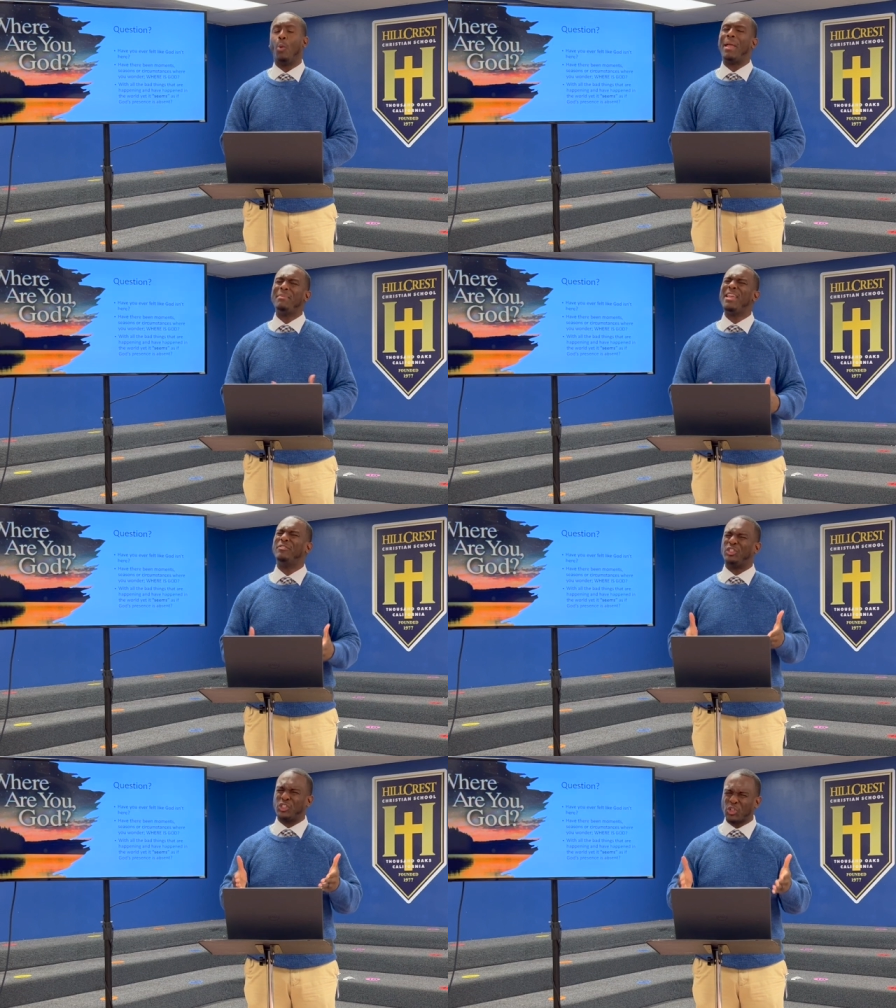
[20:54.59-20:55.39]
or maybe
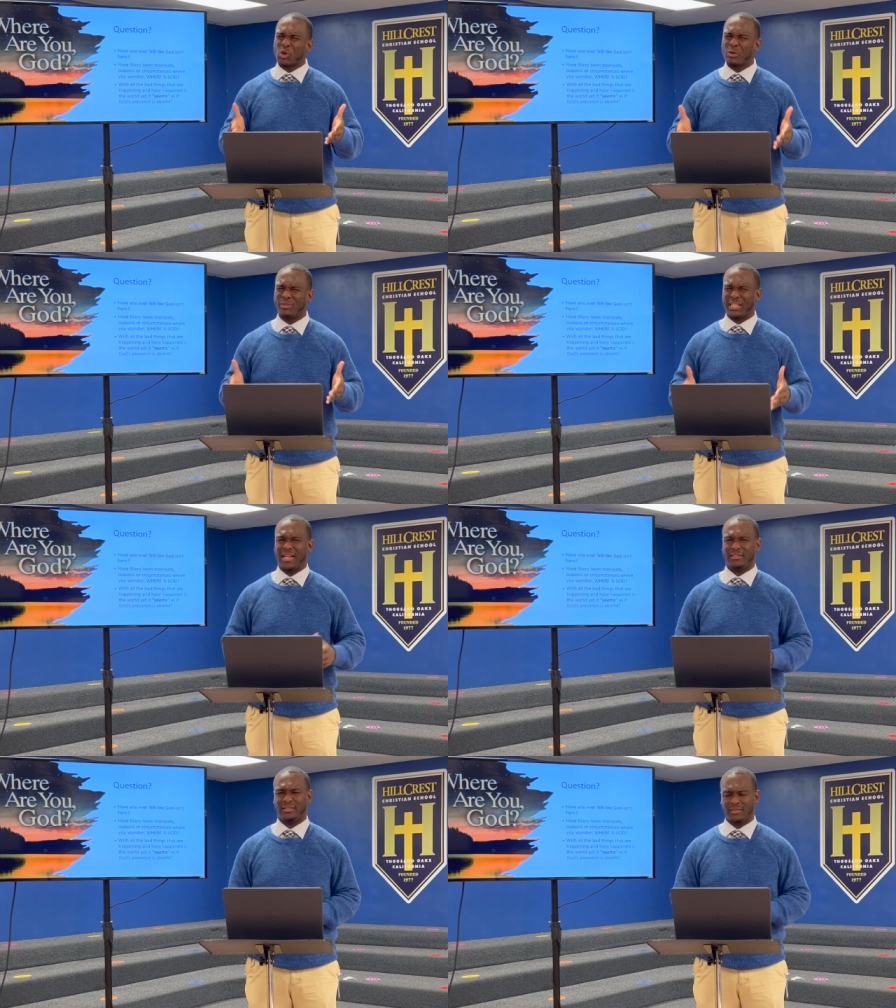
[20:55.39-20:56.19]
even
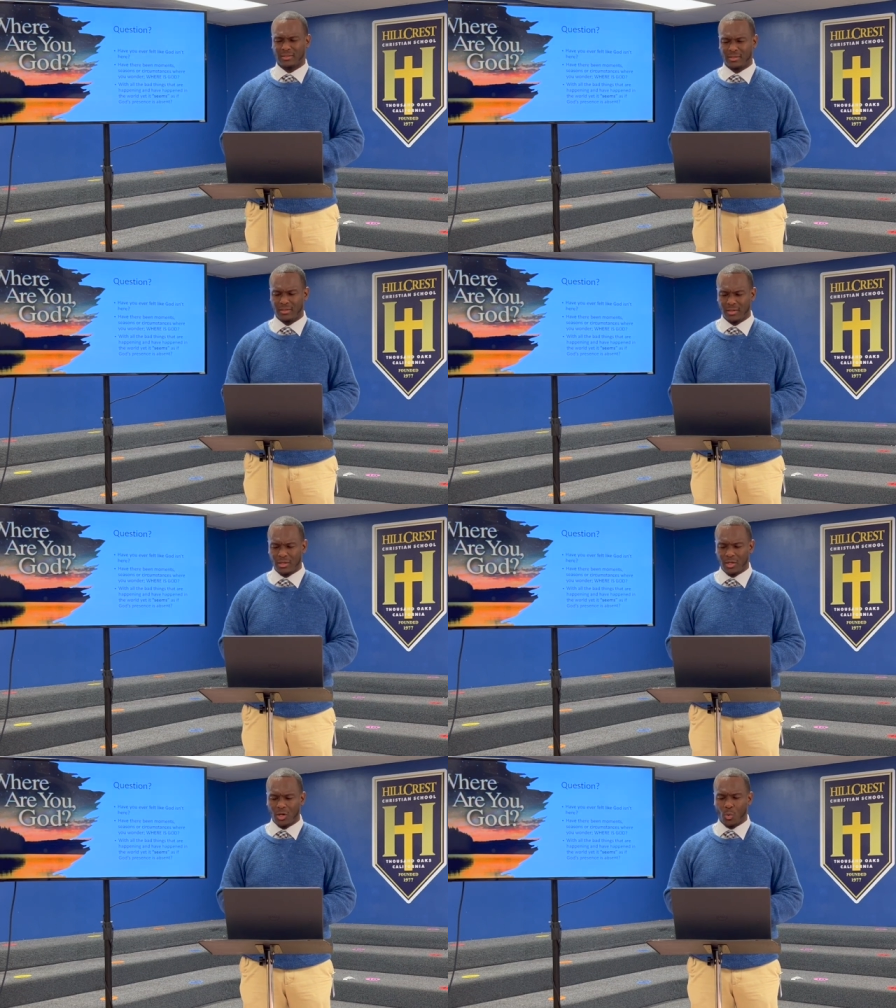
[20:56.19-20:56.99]
circumstances
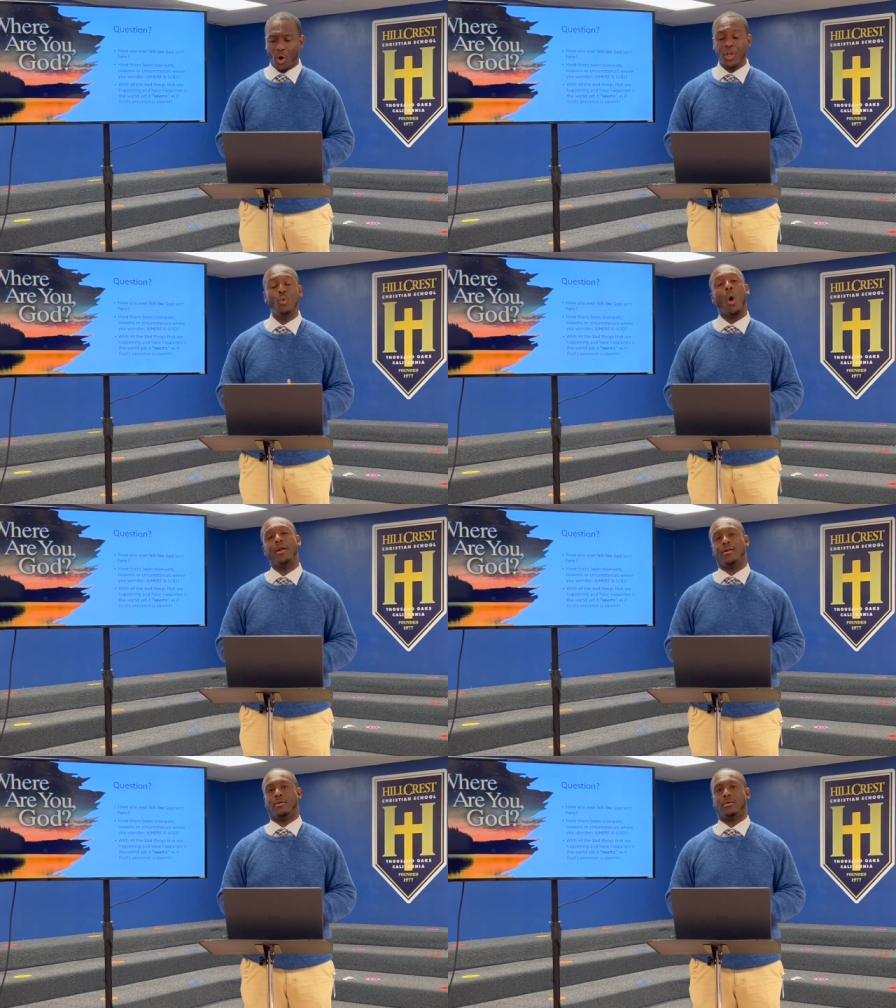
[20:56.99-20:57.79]
where you
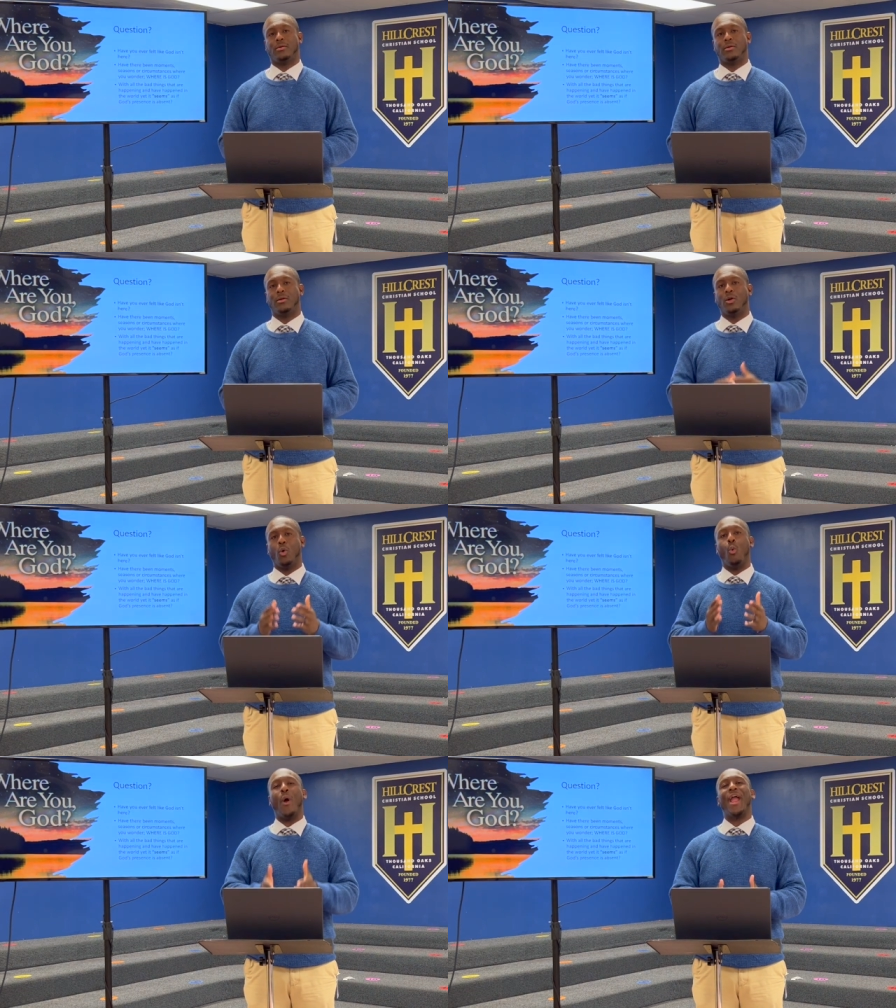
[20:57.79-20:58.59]
wonder,
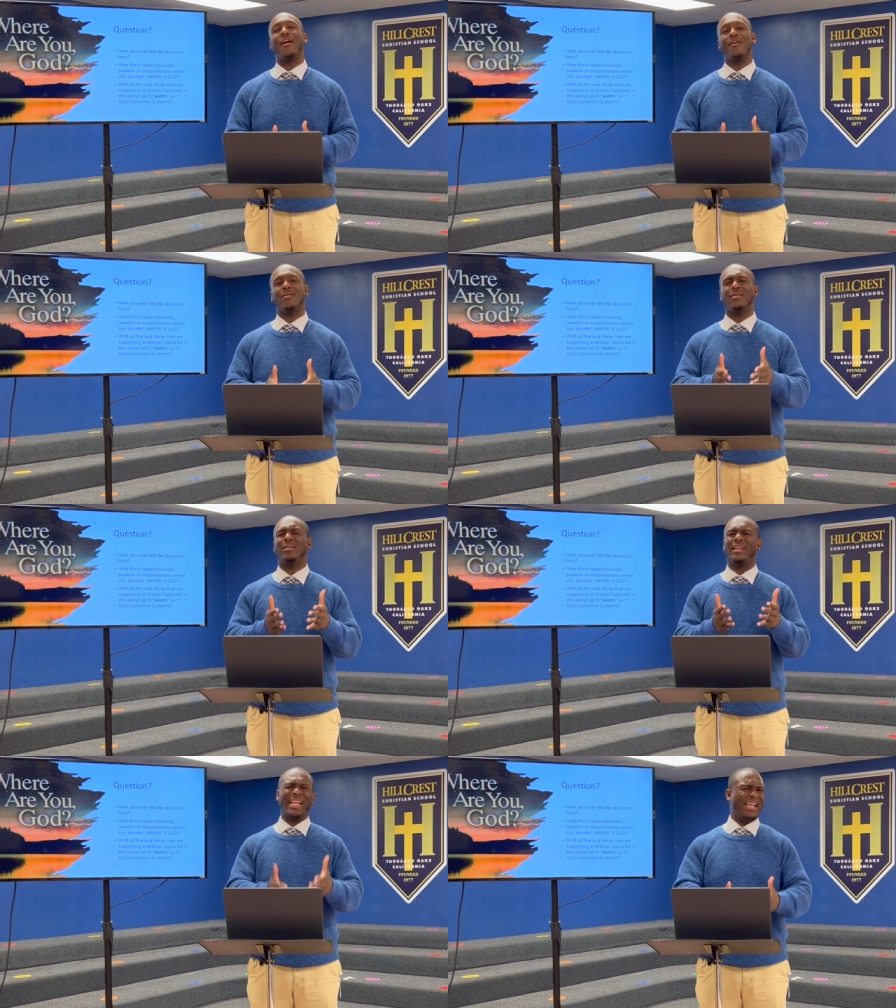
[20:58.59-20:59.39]
where
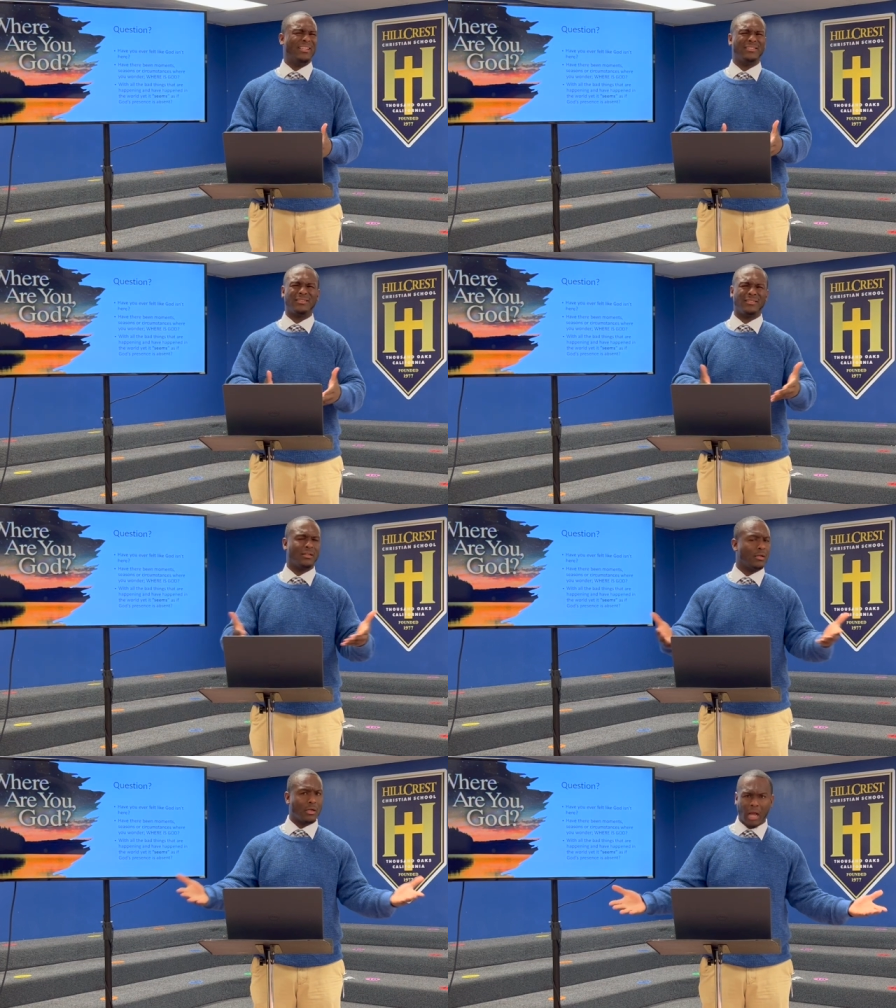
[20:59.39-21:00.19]
is
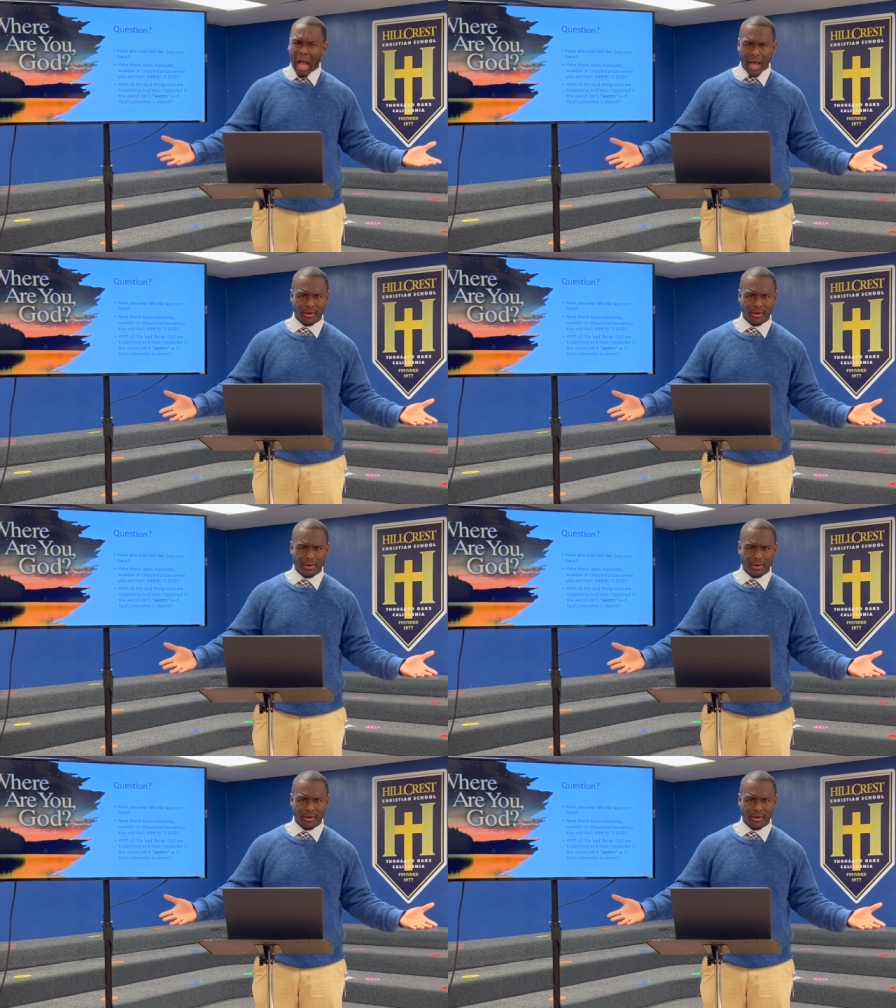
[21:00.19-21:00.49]
God?